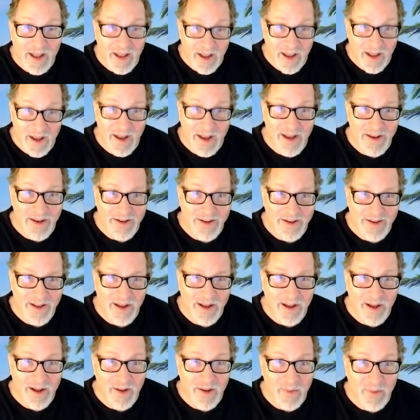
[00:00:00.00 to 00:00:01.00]
And,
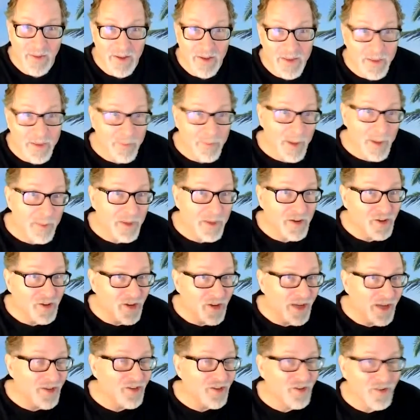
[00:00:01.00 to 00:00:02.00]
uh, and then maybe
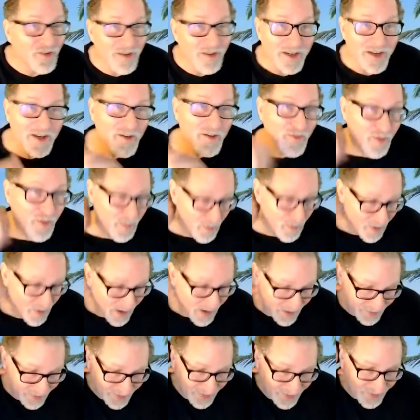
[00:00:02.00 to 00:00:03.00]
change your interview
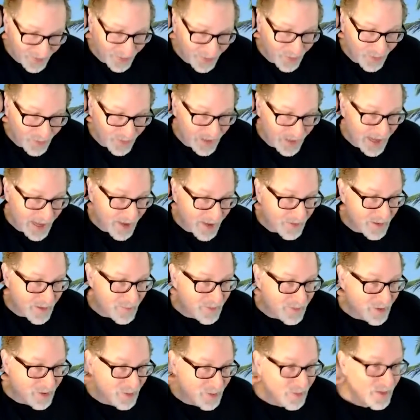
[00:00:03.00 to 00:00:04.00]
process. You allow
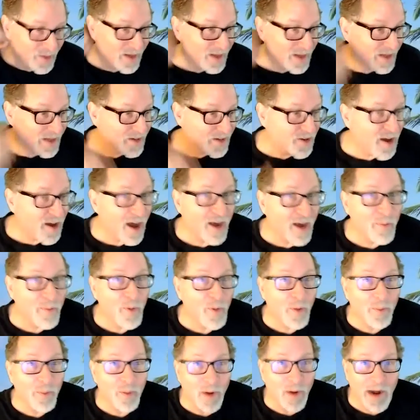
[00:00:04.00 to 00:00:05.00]
them to talk
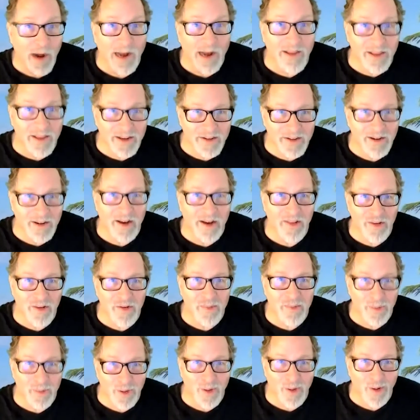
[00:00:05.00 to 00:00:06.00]
more broadly to other
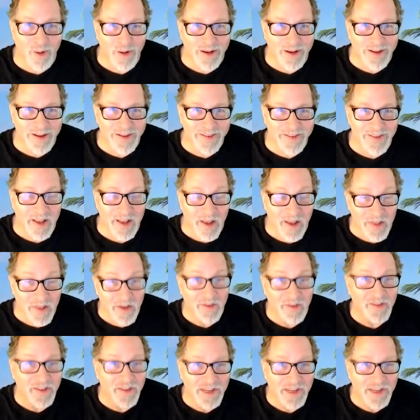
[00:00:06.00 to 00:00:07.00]
employees,
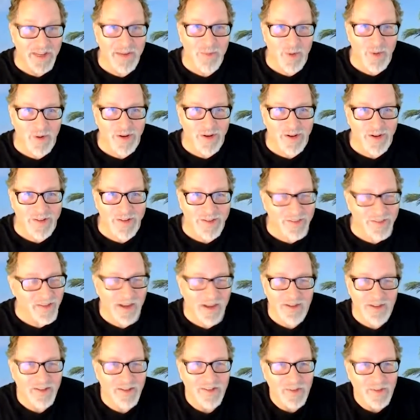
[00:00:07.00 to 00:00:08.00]
their team workers. It's
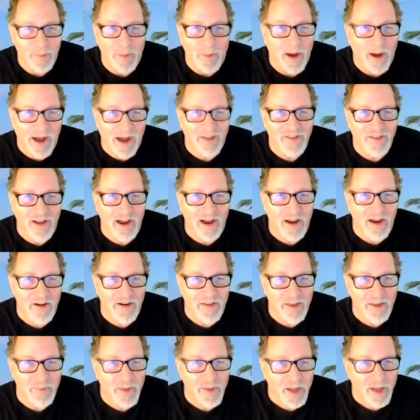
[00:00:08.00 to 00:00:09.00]
not just the boss
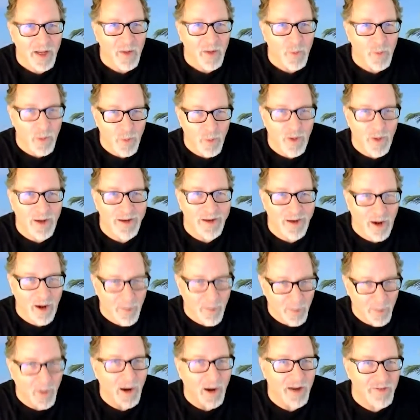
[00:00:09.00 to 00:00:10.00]
hiring them. We want
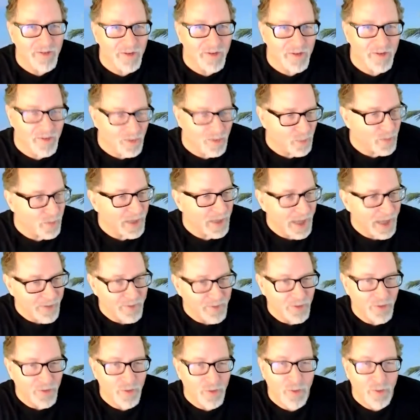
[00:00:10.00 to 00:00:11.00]
our process is we have
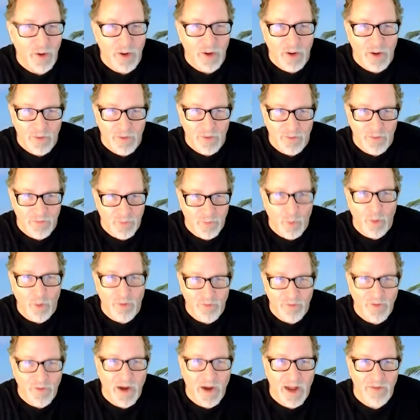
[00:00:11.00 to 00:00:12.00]
you do four
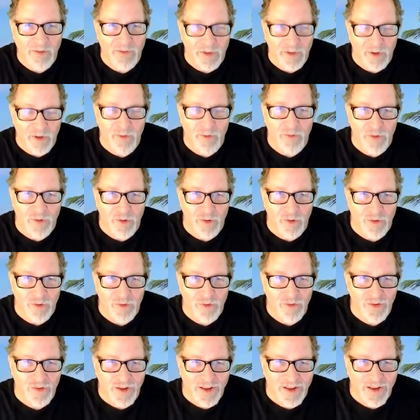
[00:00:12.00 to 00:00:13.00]
or five
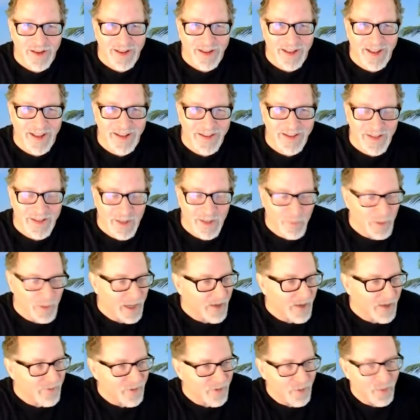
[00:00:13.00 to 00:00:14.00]
interviews, and, and we
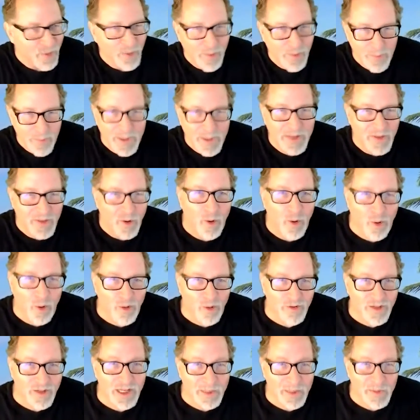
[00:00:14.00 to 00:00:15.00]
have you meet the
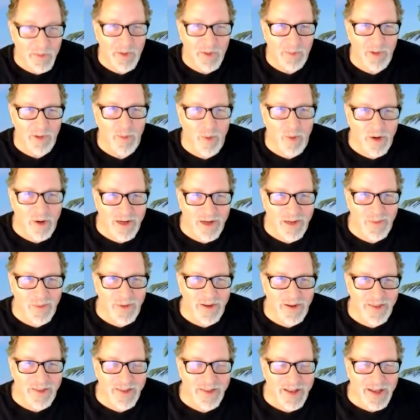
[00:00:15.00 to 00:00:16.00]
whole team you'll be working
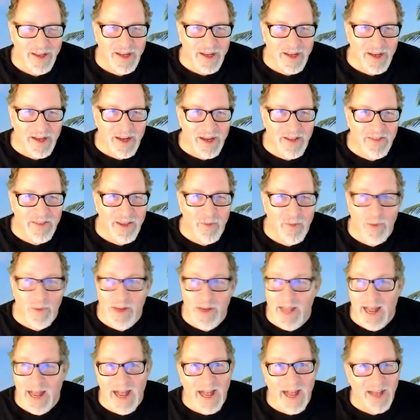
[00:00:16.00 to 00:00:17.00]
with. And then
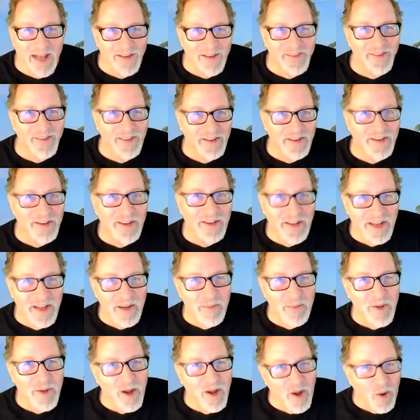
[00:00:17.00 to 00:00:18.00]
we asked the
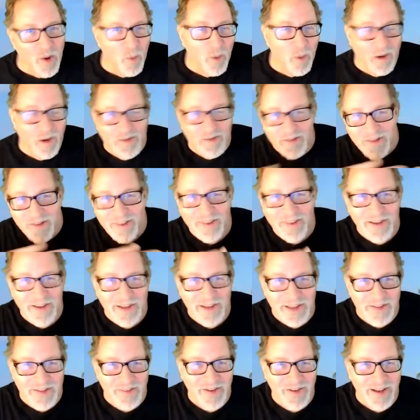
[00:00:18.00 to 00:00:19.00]
team, what'd you
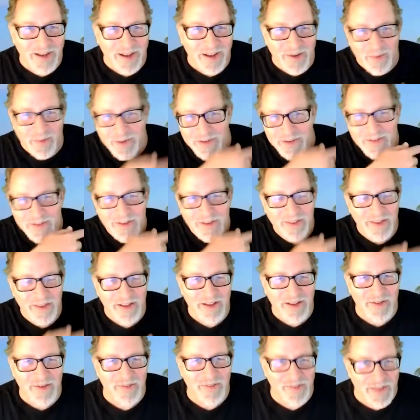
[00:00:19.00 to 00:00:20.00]
think of, what'd you
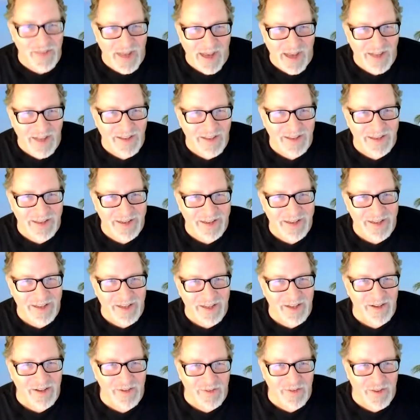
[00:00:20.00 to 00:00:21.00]
think of Sally?
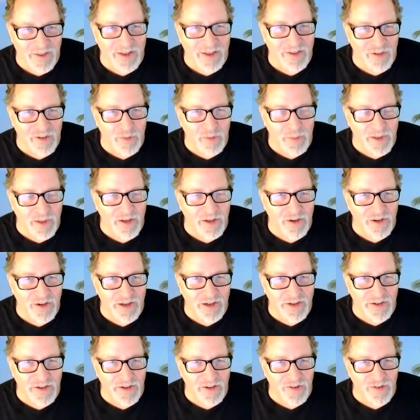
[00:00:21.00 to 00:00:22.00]
Do you think she'd be a good
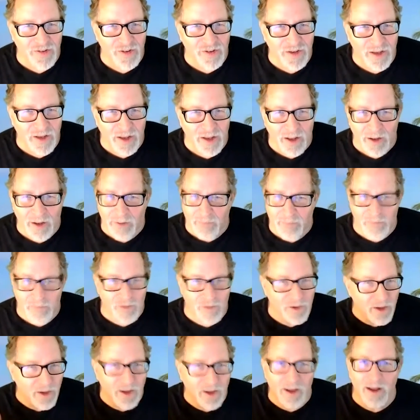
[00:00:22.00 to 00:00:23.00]
addition?
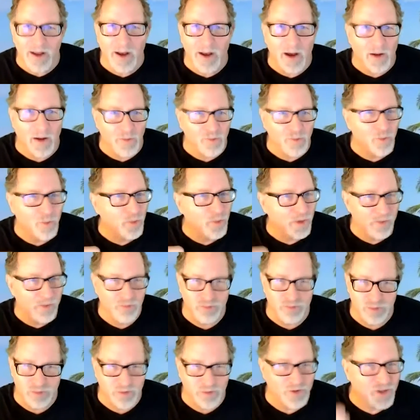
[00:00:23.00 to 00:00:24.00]
Yeah,
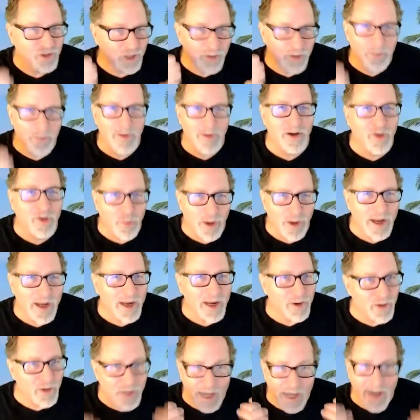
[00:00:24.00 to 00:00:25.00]
she'd be
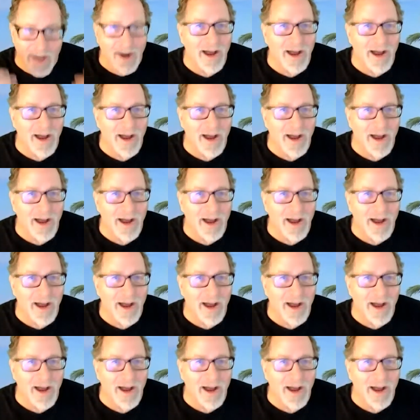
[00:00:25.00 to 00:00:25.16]
great. You got